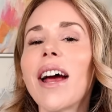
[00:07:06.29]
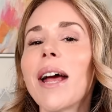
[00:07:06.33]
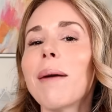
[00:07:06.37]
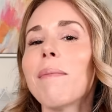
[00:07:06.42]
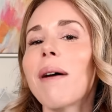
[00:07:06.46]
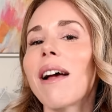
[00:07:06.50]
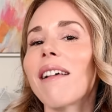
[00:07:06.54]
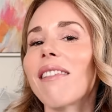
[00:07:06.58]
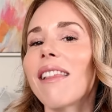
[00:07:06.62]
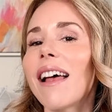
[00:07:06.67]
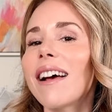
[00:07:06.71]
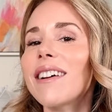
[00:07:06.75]
right,
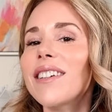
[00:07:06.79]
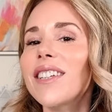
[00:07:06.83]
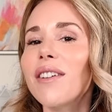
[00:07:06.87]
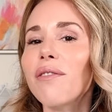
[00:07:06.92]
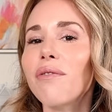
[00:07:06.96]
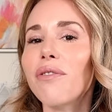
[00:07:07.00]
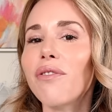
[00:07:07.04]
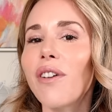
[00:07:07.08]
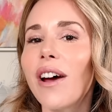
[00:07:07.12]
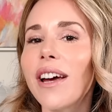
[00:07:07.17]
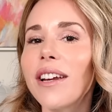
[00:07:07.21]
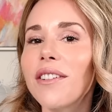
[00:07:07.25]
my last
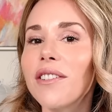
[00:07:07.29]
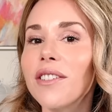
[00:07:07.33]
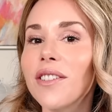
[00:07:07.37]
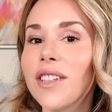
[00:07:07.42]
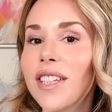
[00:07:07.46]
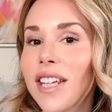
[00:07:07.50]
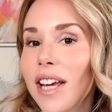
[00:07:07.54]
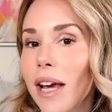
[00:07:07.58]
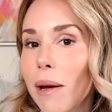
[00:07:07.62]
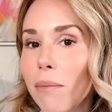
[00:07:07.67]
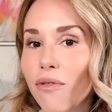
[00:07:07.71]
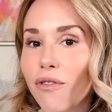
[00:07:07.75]
and final
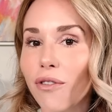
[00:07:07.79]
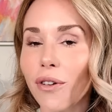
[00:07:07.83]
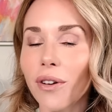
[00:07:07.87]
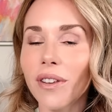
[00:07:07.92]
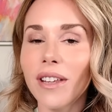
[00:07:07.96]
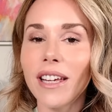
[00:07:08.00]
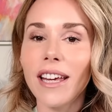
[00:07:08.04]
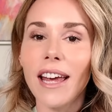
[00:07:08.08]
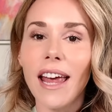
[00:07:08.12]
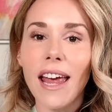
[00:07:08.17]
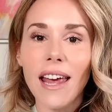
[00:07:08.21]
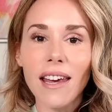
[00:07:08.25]
tip for
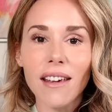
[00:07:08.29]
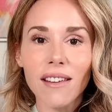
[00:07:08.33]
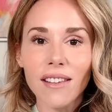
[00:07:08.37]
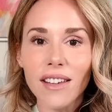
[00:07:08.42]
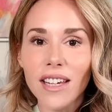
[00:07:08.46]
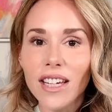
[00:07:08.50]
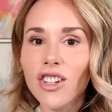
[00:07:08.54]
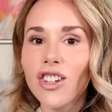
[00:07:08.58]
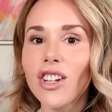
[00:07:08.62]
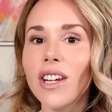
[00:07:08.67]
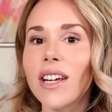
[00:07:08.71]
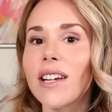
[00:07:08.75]
the
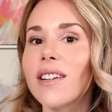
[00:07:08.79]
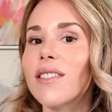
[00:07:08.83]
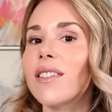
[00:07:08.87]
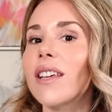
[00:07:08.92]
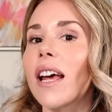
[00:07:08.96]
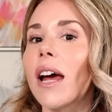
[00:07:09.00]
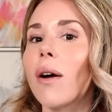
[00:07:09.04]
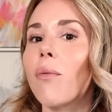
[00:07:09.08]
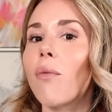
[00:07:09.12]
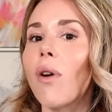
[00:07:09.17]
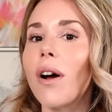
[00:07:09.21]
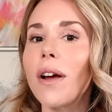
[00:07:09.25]
English is
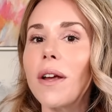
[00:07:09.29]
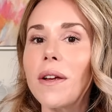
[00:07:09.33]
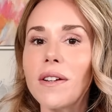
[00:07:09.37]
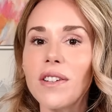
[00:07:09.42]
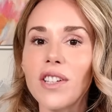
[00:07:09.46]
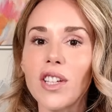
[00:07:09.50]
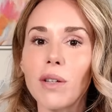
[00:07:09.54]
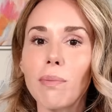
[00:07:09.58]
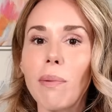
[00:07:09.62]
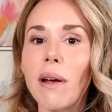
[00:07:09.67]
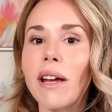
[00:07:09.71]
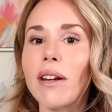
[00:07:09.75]
I want you
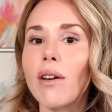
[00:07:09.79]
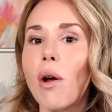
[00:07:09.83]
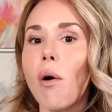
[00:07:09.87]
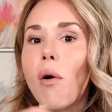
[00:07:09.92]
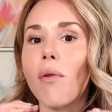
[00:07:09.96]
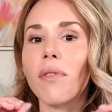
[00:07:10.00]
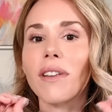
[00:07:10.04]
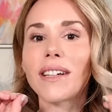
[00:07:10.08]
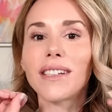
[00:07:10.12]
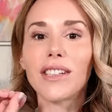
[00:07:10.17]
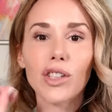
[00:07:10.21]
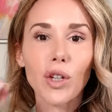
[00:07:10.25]
to spend
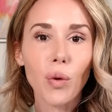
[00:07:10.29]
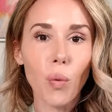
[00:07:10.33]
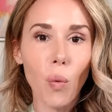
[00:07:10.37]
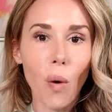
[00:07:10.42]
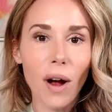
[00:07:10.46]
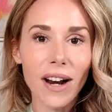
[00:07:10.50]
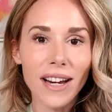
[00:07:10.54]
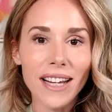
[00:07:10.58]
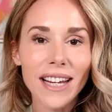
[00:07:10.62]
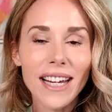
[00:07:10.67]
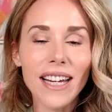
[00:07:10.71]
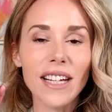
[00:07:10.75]
only
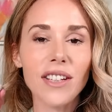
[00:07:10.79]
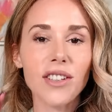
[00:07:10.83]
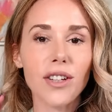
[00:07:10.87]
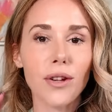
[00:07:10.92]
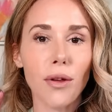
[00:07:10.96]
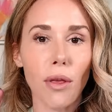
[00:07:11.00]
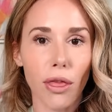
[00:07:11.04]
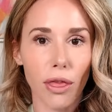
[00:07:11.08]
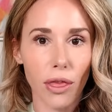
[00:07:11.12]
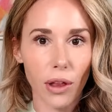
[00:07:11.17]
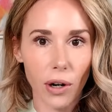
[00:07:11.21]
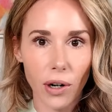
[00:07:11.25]
20
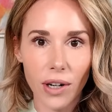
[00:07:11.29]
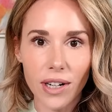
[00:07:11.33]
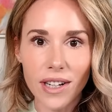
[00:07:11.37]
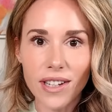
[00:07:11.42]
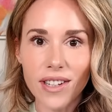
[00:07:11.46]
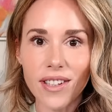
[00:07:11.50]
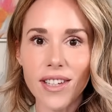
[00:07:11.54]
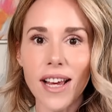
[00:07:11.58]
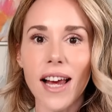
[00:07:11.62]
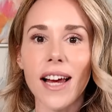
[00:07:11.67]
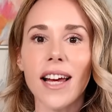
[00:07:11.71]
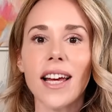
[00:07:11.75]
to 30
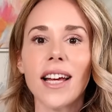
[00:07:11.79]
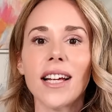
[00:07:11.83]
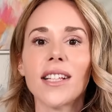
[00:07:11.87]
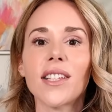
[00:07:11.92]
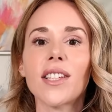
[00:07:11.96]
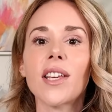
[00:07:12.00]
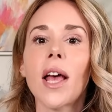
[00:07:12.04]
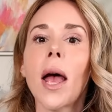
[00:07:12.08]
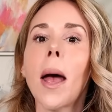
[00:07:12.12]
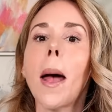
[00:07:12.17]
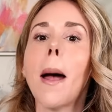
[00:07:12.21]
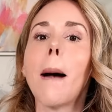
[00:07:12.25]

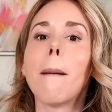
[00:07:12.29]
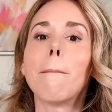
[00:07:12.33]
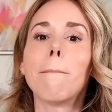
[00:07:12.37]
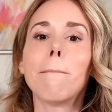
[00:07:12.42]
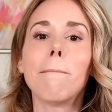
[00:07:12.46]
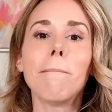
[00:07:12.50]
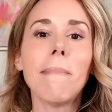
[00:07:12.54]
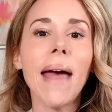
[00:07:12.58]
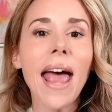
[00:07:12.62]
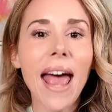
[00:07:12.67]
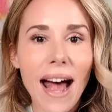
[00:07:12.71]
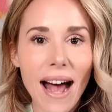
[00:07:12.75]
seconds
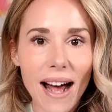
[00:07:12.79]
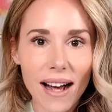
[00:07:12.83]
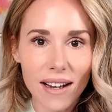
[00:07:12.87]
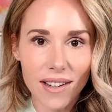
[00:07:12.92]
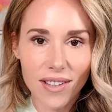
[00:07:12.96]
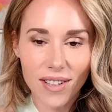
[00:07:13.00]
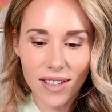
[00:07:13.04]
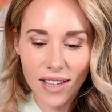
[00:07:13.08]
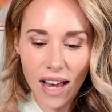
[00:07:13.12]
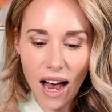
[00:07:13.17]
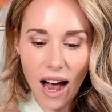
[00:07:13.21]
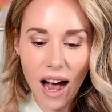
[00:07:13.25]

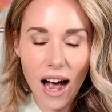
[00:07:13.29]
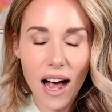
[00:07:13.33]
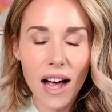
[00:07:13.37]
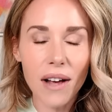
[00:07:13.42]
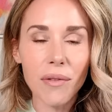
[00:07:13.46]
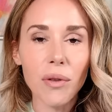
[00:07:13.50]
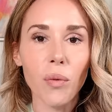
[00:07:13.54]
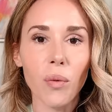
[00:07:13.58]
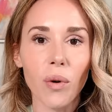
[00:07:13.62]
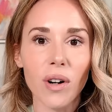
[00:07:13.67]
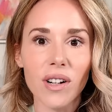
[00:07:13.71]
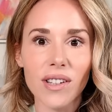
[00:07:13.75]
max
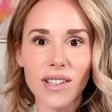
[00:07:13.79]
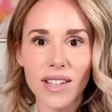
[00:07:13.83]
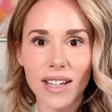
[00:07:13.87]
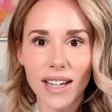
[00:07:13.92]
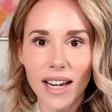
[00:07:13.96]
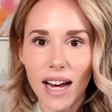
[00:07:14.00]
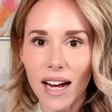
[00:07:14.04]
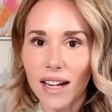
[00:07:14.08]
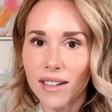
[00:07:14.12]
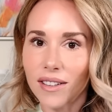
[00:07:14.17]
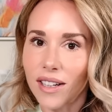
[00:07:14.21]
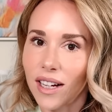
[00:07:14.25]
on the words
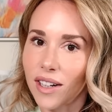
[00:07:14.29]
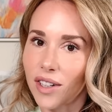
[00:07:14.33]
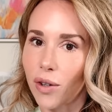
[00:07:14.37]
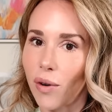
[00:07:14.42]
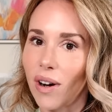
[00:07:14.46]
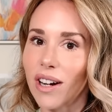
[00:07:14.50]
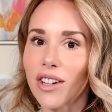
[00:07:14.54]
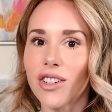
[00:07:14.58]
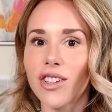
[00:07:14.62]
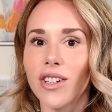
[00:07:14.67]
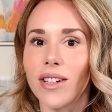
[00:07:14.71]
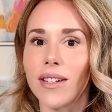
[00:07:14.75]
and context
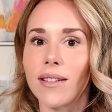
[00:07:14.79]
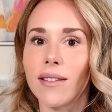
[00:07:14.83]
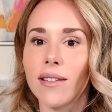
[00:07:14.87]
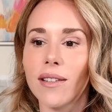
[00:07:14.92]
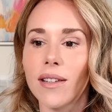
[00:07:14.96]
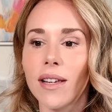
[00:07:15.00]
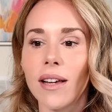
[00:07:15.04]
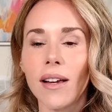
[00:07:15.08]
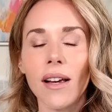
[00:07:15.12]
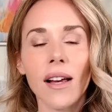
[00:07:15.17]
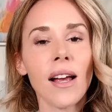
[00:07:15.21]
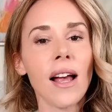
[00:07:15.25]
questions.